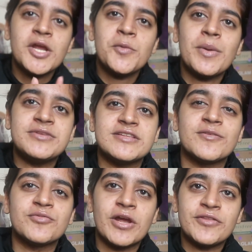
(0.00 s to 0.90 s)
Remember to hit
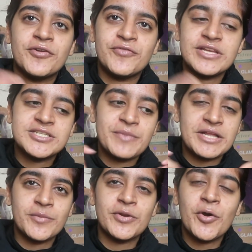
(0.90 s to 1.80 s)
subscribe and the notification bell
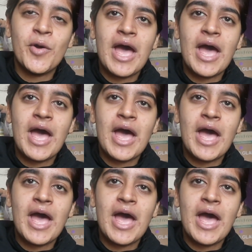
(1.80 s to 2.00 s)
down below.